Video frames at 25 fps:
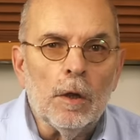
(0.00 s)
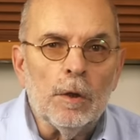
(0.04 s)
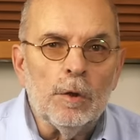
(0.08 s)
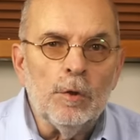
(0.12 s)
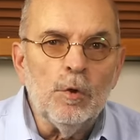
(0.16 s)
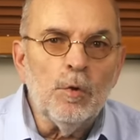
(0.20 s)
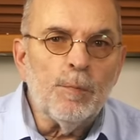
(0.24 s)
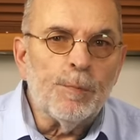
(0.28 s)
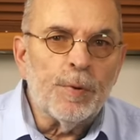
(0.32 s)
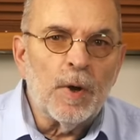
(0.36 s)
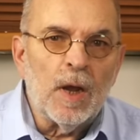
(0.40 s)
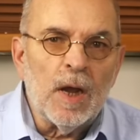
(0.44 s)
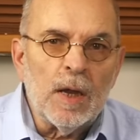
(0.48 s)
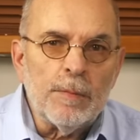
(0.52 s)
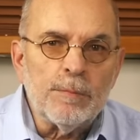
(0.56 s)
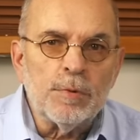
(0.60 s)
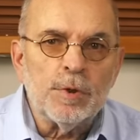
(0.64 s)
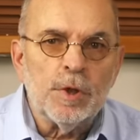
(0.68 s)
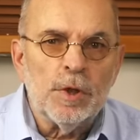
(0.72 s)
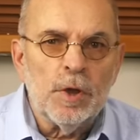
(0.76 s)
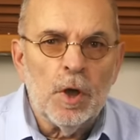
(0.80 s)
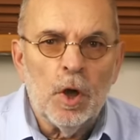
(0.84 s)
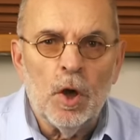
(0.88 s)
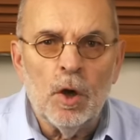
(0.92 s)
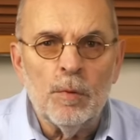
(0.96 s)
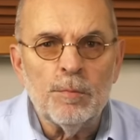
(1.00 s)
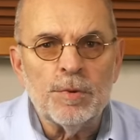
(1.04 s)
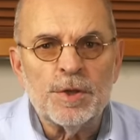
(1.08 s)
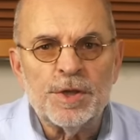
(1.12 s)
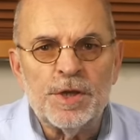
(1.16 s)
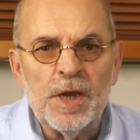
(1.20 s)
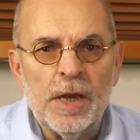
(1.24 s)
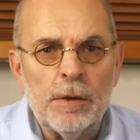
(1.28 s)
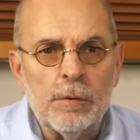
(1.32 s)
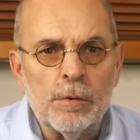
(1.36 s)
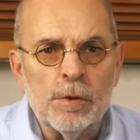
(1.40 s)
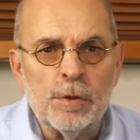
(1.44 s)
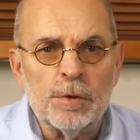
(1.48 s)
NuPrime's home
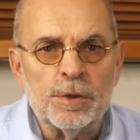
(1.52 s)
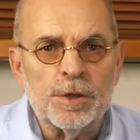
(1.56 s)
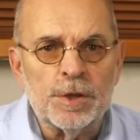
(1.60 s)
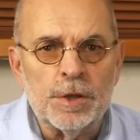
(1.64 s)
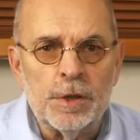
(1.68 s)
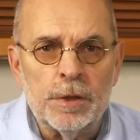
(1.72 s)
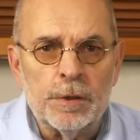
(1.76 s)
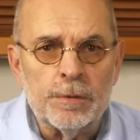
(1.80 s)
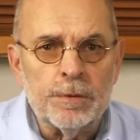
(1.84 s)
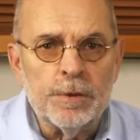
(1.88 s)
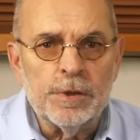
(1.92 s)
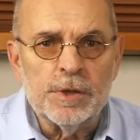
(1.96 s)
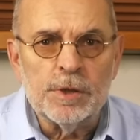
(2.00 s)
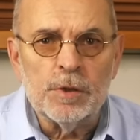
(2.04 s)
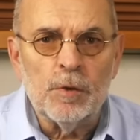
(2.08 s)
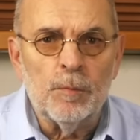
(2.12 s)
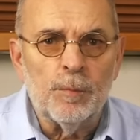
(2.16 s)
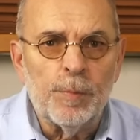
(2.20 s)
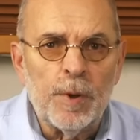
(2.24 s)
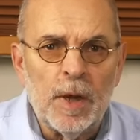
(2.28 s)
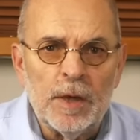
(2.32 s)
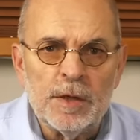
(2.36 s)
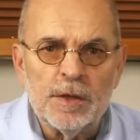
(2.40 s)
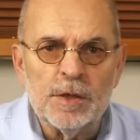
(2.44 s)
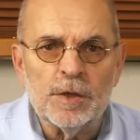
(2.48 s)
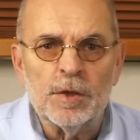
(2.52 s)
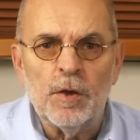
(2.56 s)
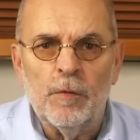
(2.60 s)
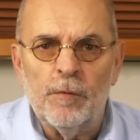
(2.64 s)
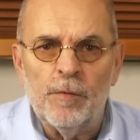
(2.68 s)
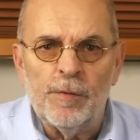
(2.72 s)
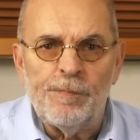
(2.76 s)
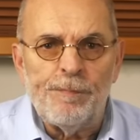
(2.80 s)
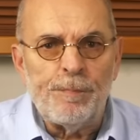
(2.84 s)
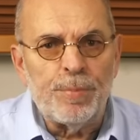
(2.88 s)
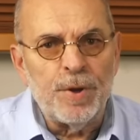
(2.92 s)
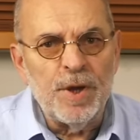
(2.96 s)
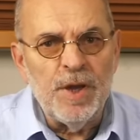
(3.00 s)
stereo series comprises of
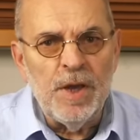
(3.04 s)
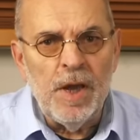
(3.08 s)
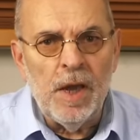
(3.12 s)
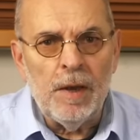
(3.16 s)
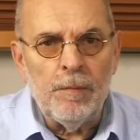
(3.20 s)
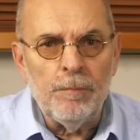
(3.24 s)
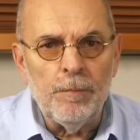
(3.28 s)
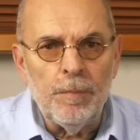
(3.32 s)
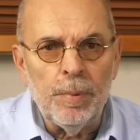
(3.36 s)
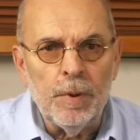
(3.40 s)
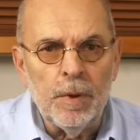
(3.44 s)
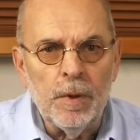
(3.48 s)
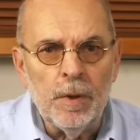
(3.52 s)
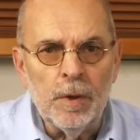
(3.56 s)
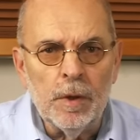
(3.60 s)
a preamp,